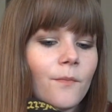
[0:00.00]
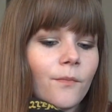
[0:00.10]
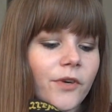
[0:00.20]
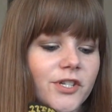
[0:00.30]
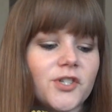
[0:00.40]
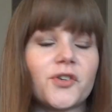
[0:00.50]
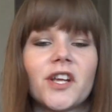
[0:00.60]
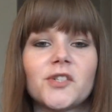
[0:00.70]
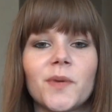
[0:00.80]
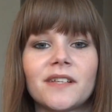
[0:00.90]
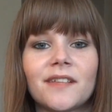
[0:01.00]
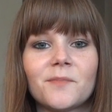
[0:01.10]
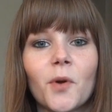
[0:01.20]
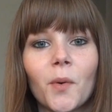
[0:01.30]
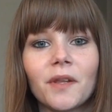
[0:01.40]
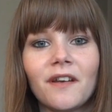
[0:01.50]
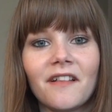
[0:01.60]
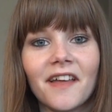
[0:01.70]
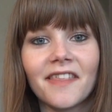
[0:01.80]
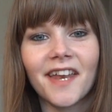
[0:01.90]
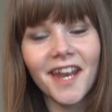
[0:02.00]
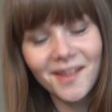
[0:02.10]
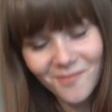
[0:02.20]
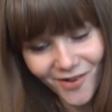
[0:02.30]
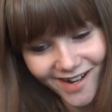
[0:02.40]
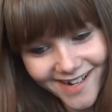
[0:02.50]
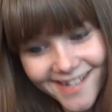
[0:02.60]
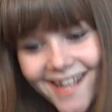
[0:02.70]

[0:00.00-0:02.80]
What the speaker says: which is strange because I'm totally not like that anymore.